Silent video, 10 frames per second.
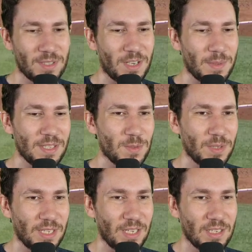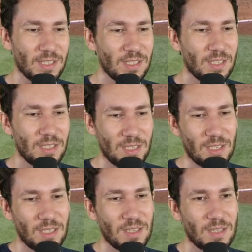to talk about this one again.
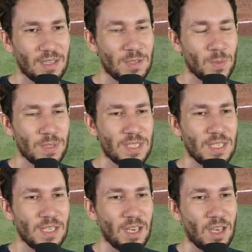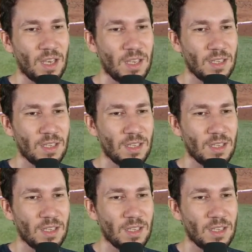This was the... Uh,